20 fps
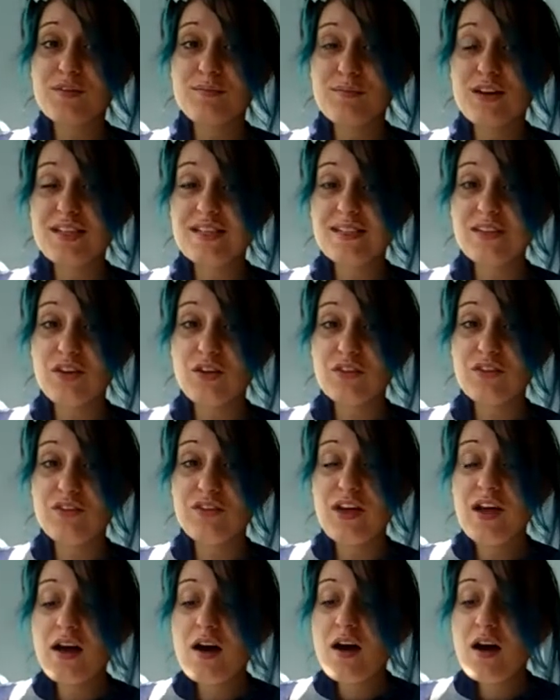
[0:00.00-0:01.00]
with myself.
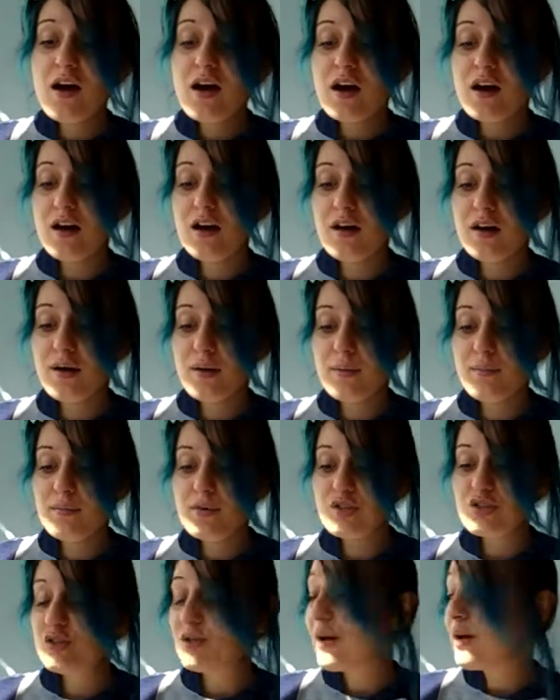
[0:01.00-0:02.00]

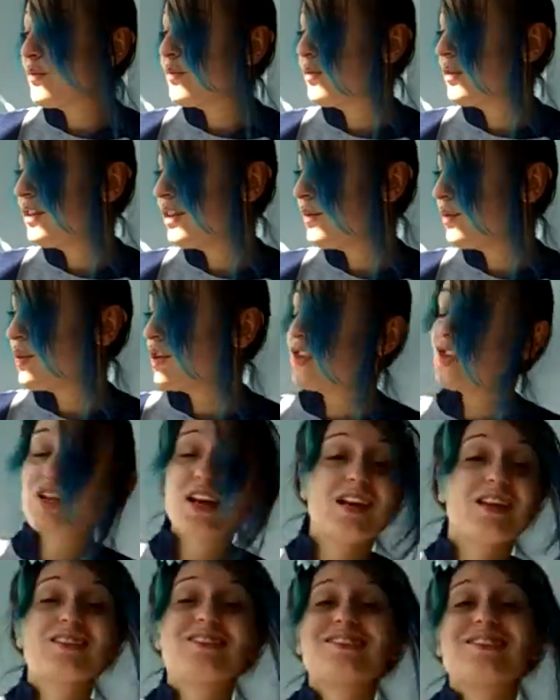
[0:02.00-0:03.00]
So I really wouldn't
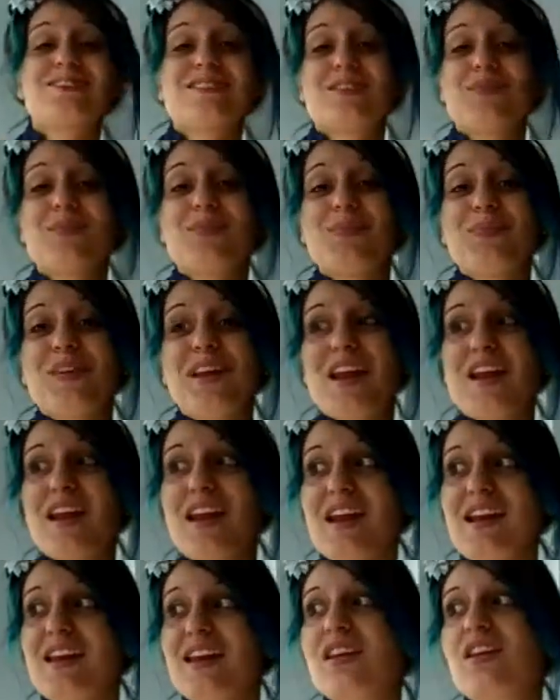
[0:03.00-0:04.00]
change
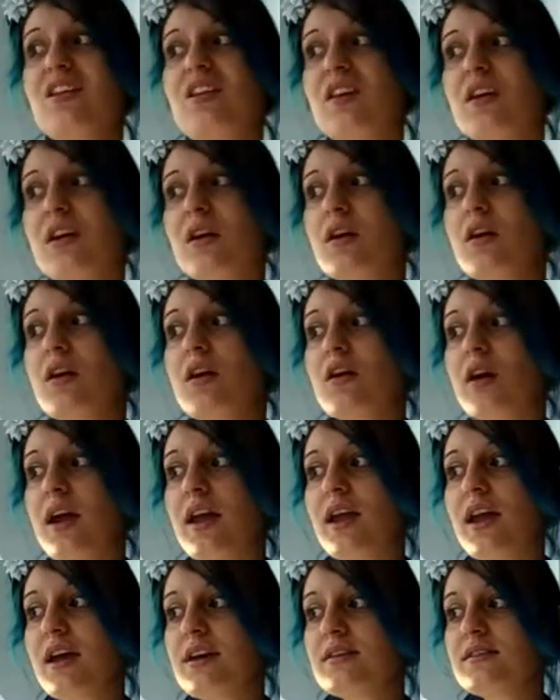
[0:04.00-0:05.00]
anything,
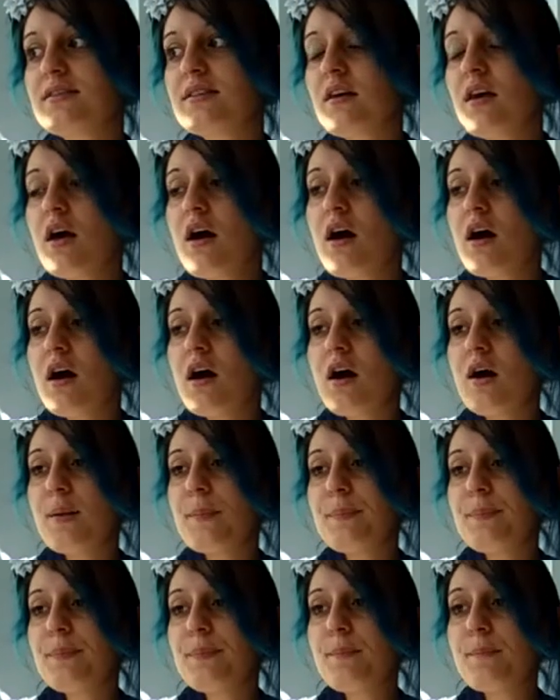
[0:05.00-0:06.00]
I guess.
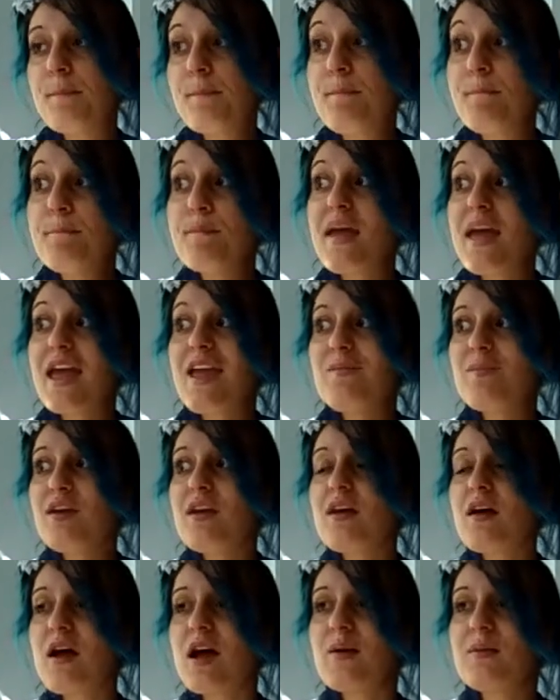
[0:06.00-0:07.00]

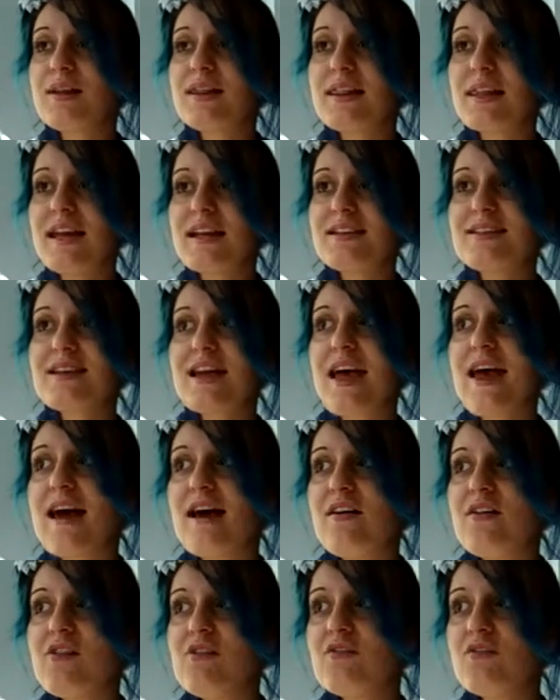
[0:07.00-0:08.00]
Maybe I would like to
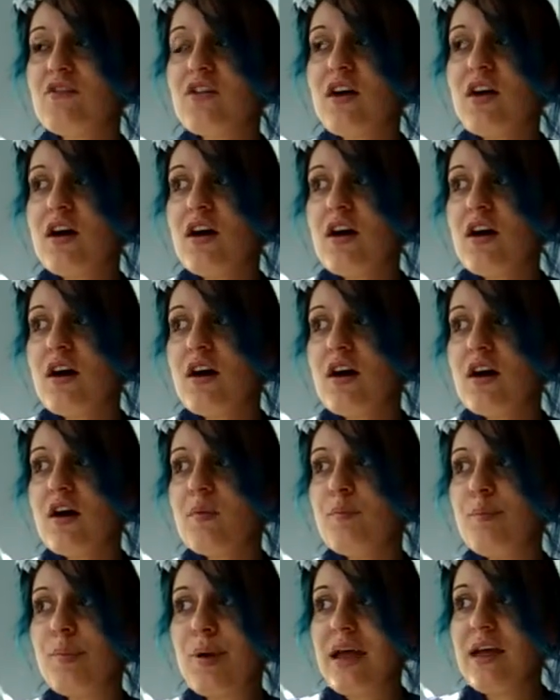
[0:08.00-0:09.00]
have
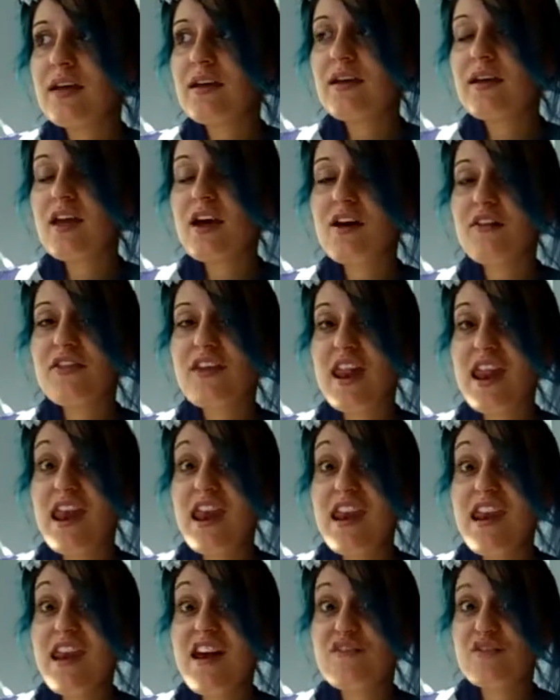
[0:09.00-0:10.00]
a bank account that
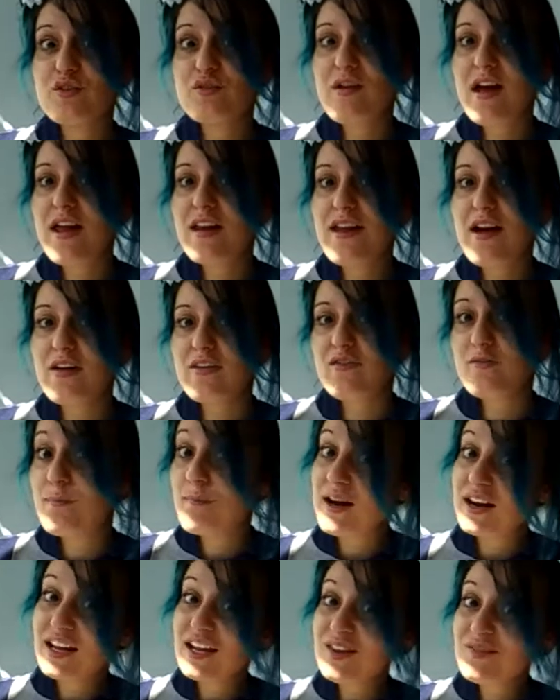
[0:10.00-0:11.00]
never ran out of
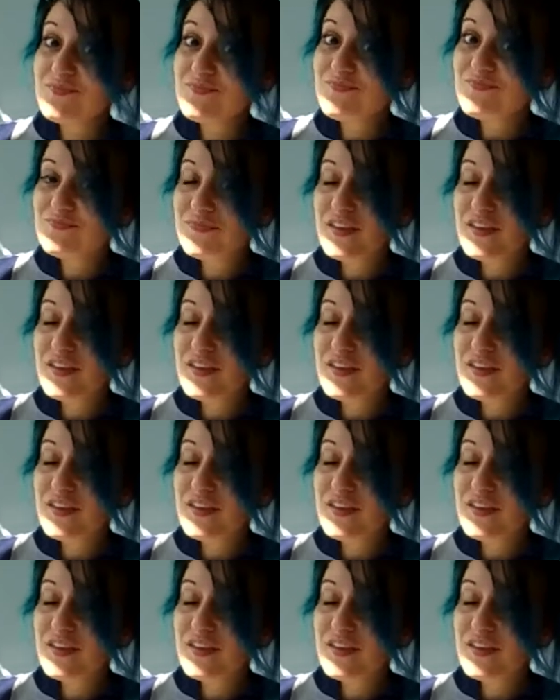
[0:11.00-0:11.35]
money.